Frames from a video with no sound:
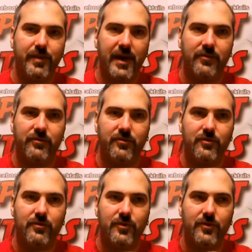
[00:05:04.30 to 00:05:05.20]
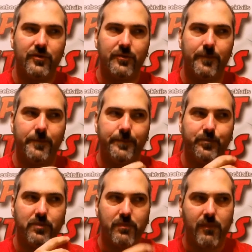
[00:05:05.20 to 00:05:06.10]
passion fruit first,
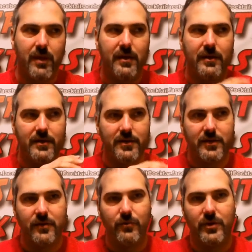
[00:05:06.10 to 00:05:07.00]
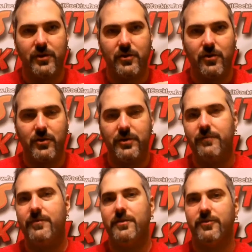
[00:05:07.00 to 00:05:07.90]
these away the
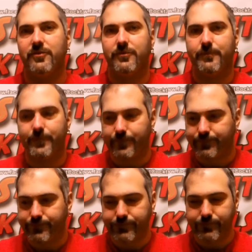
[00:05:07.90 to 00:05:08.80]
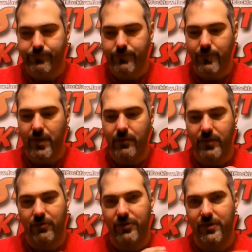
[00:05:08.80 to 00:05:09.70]
coconut finish, and
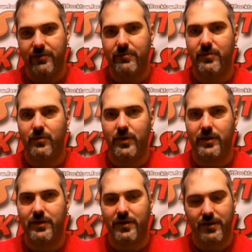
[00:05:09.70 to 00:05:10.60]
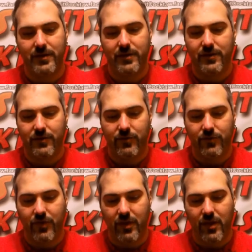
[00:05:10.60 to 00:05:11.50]
everything else in between. So
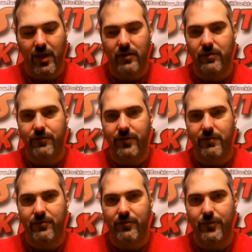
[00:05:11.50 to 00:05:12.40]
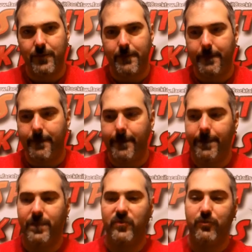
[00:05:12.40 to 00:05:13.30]
it's a lot of good flavor to it.
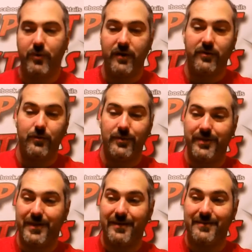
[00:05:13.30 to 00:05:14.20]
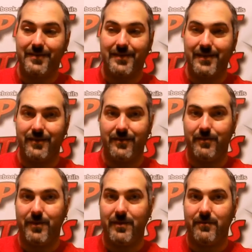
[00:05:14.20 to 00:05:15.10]
Surprising, the one thing it has the least
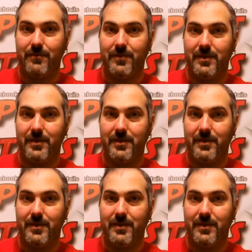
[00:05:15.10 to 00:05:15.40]
amount.